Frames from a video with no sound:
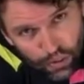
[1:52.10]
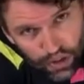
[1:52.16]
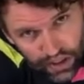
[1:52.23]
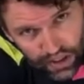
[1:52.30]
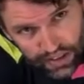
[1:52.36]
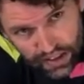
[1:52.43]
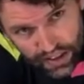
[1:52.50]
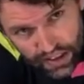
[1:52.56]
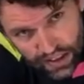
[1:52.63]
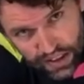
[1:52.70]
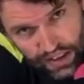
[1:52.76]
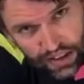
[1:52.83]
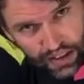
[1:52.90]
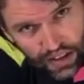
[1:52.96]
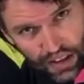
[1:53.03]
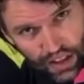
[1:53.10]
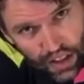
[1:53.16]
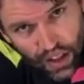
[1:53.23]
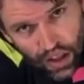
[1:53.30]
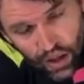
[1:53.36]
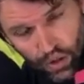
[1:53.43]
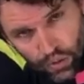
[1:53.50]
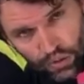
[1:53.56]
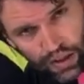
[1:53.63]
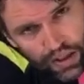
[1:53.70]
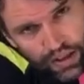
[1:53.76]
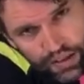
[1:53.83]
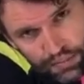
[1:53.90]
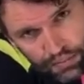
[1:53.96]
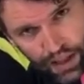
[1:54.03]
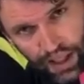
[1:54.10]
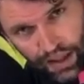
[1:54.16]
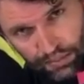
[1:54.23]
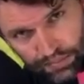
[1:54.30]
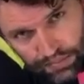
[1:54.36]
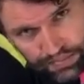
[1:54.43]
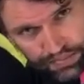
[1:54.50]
where it is. Oh, Mom,